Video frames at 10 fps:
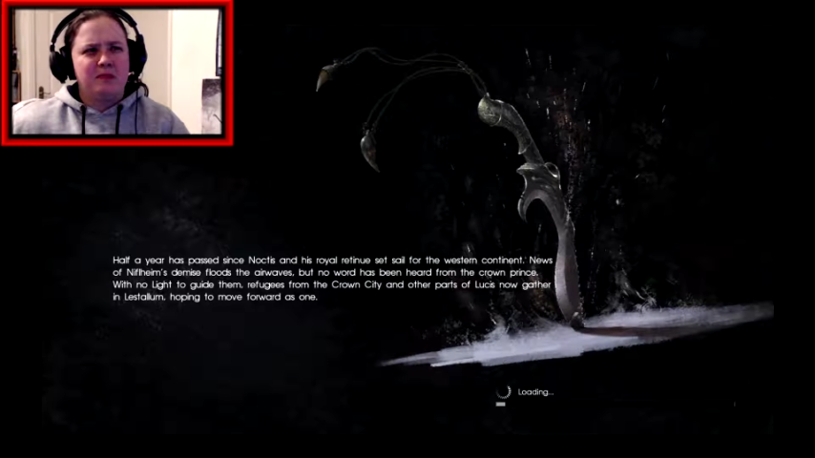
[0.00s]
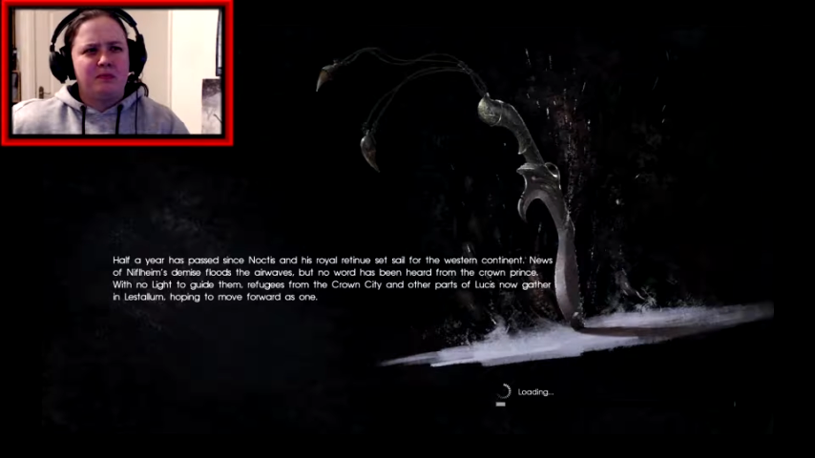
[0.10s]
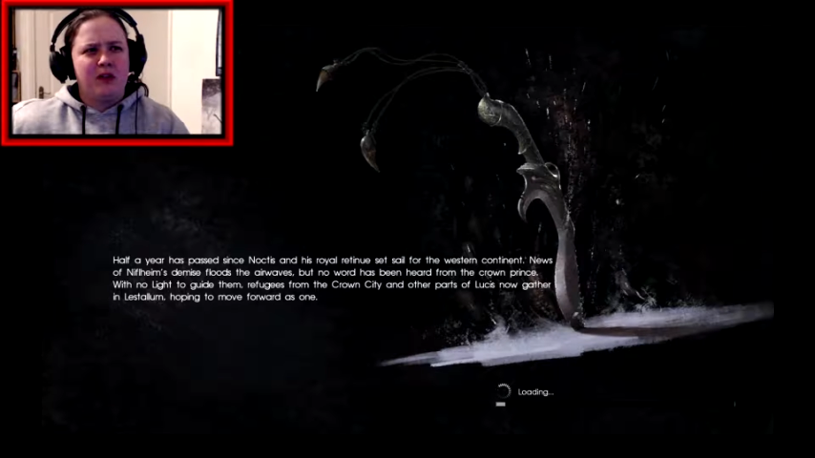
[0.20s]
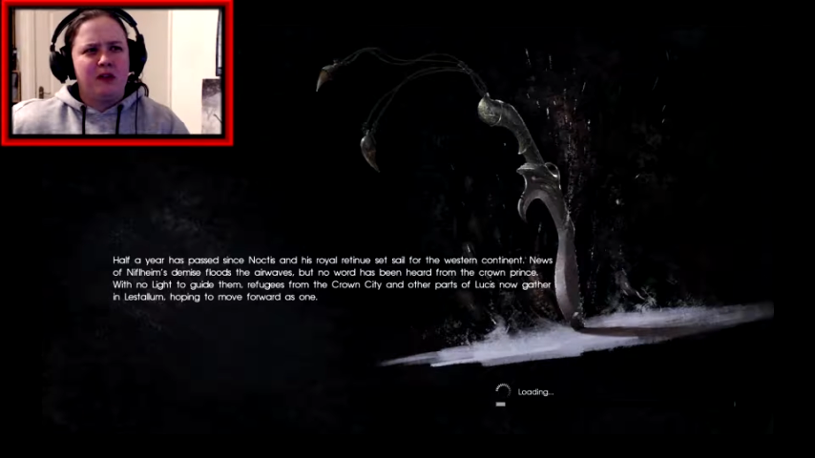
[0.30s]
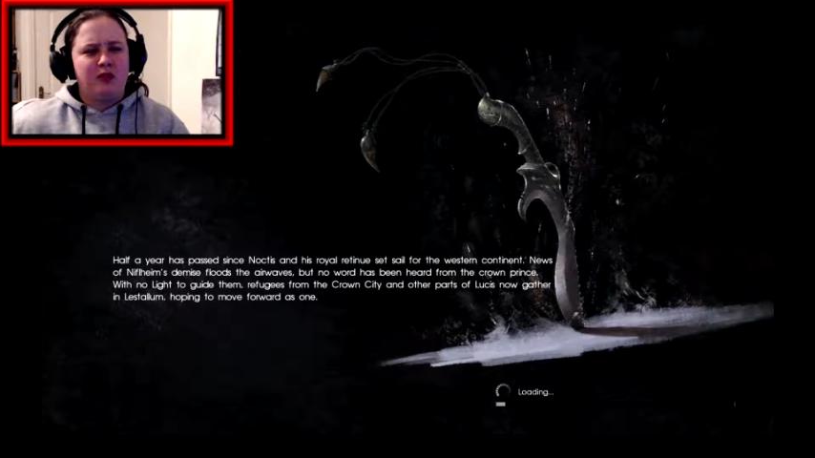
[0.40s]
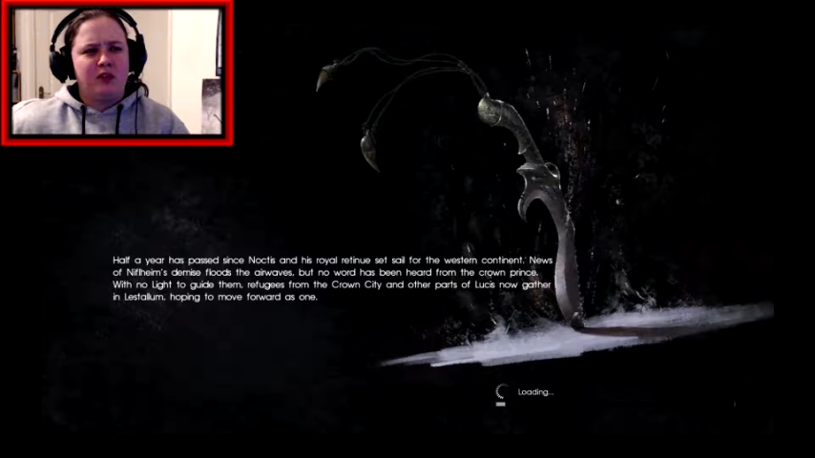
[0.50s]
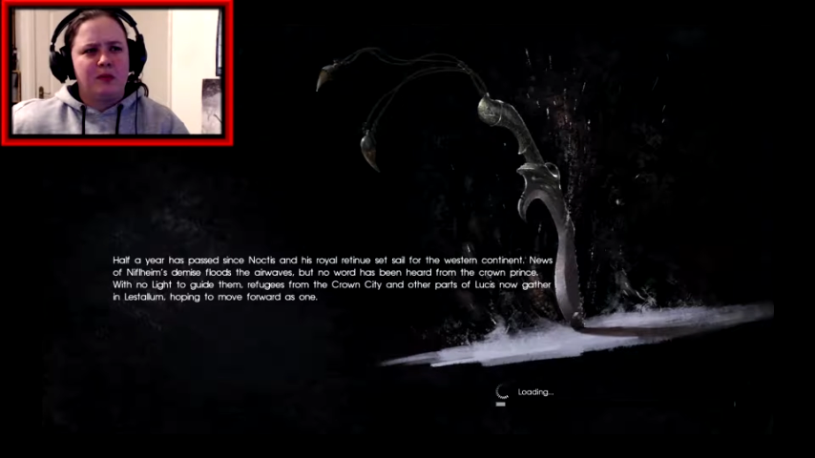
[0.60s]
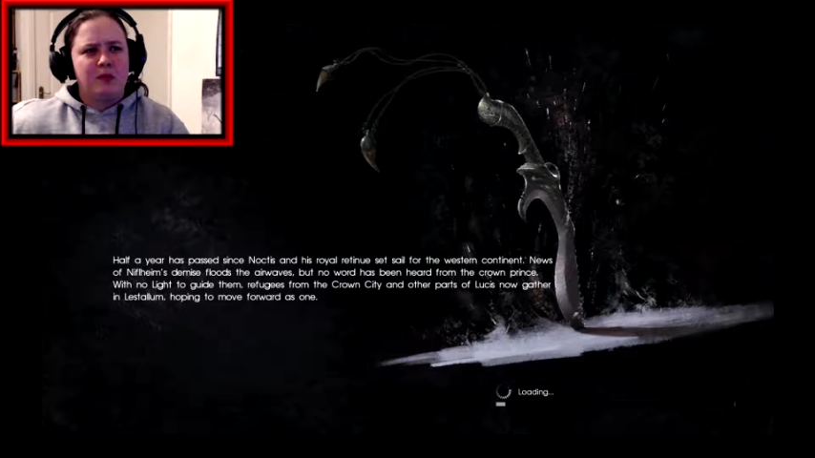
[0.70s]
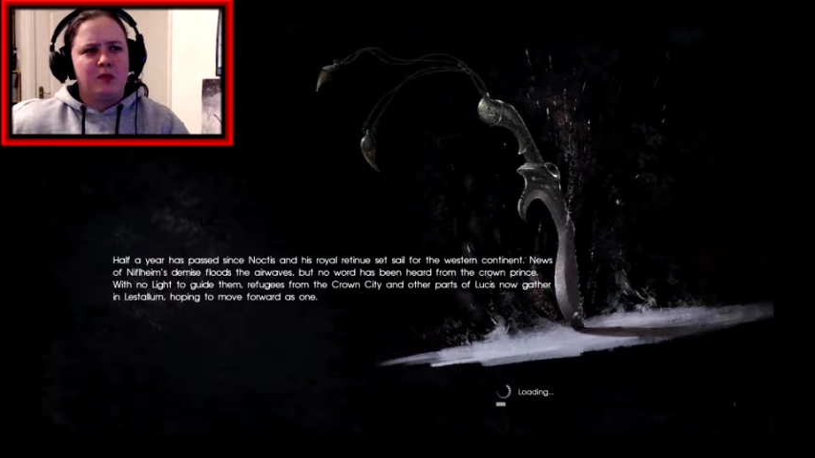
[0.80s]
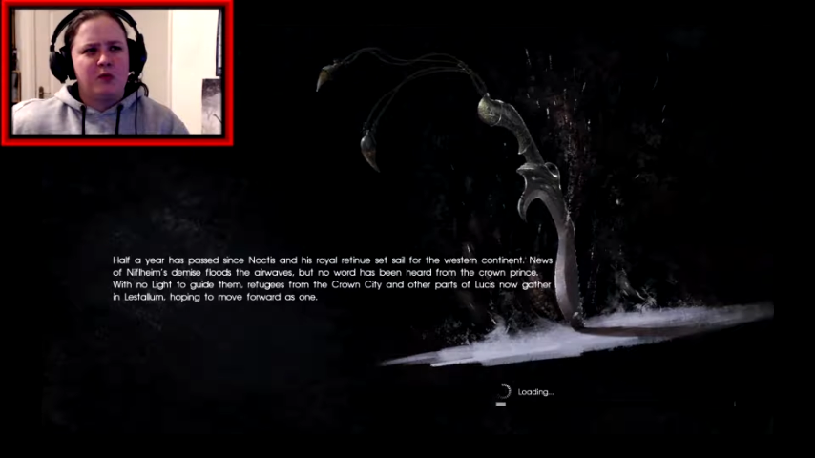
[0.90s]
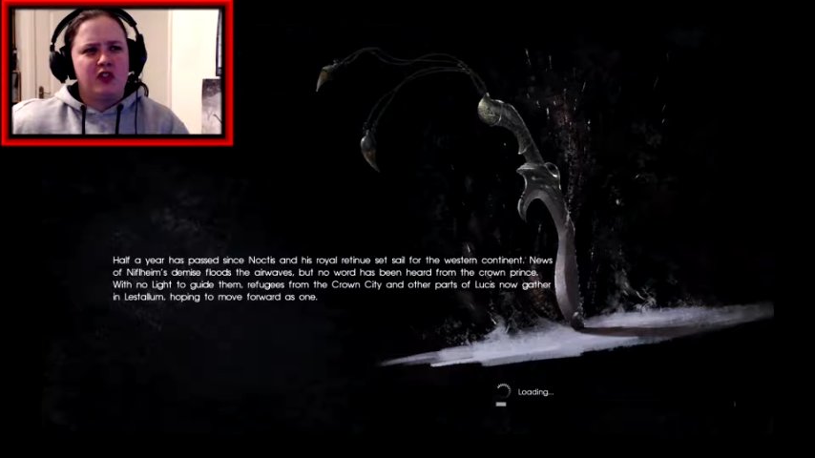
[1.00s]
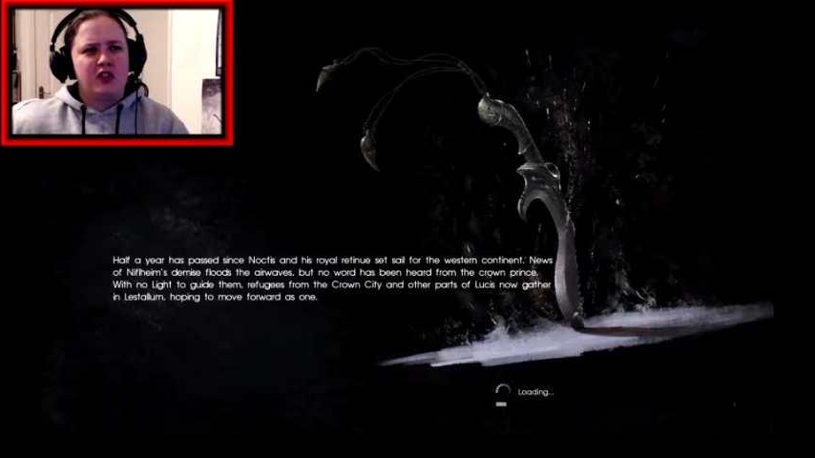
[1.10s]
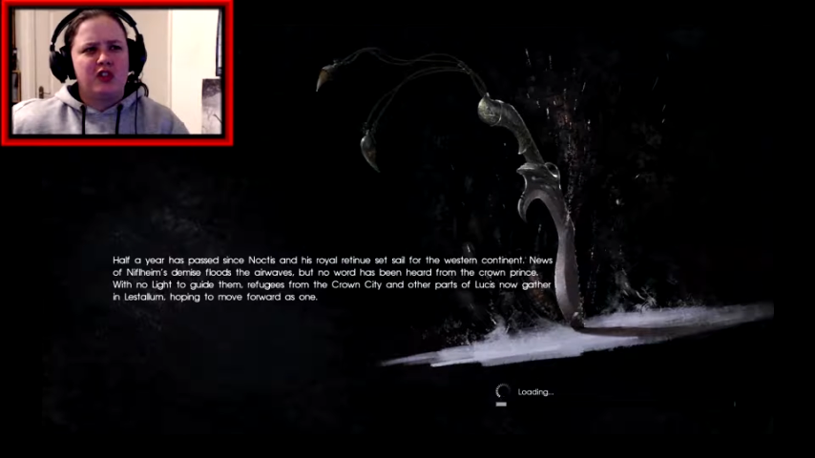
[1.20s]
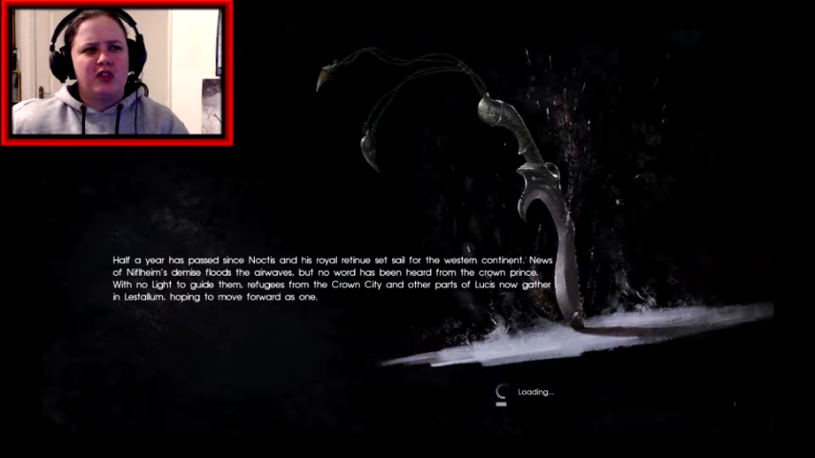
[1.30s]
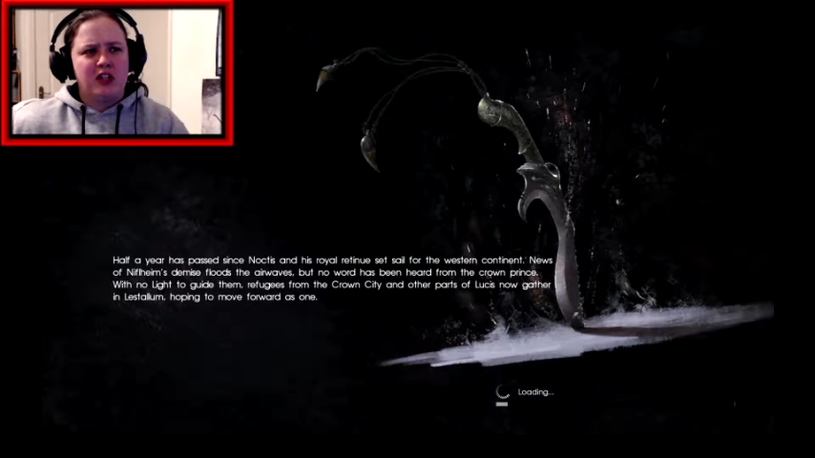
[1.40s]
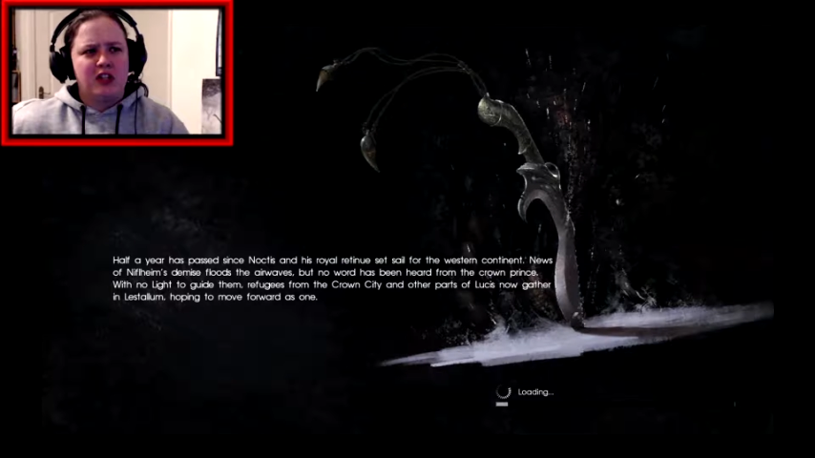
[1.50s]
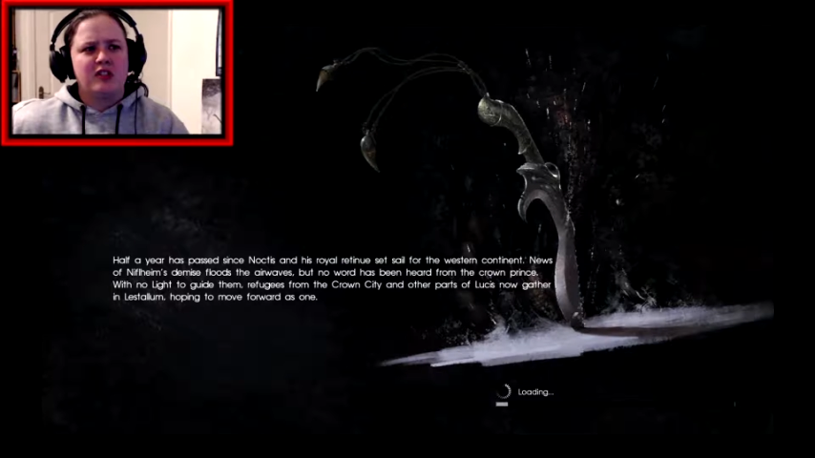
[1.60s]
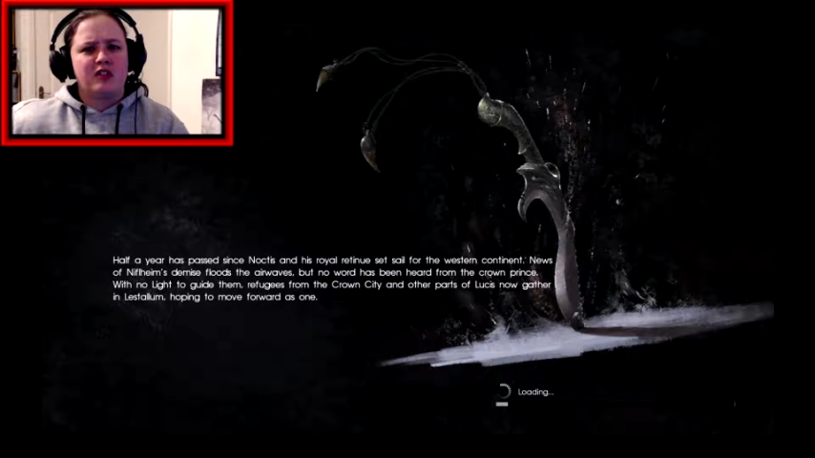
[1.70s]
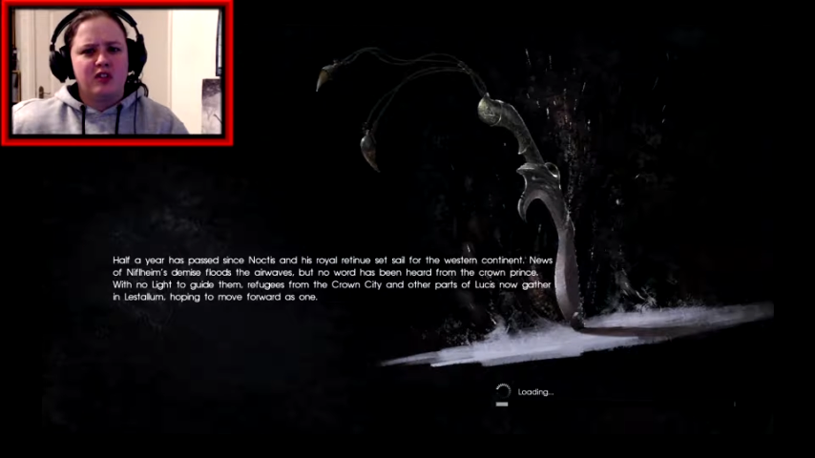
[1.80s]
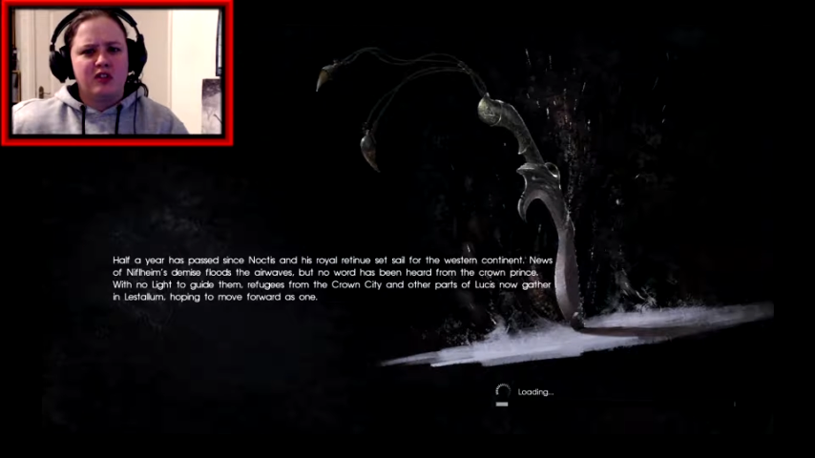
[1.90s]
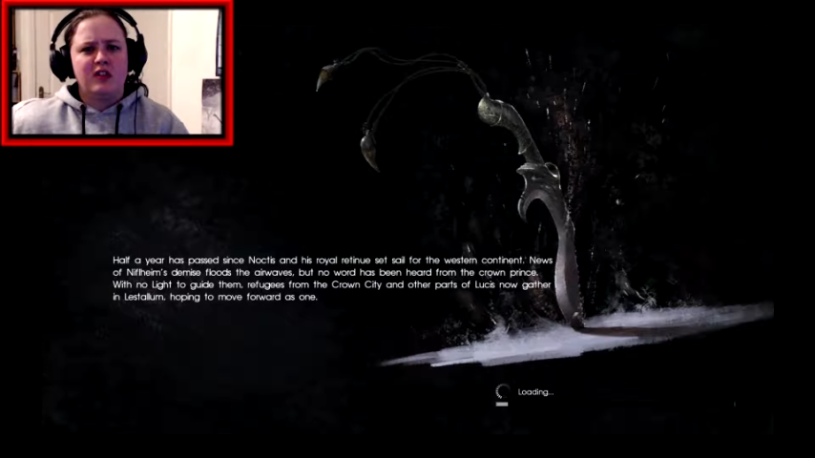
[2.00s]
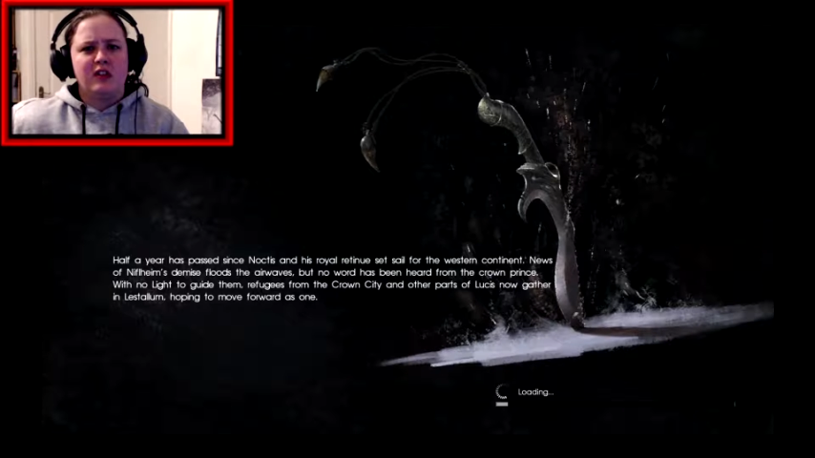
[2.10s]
playthrough at the moment, which is good.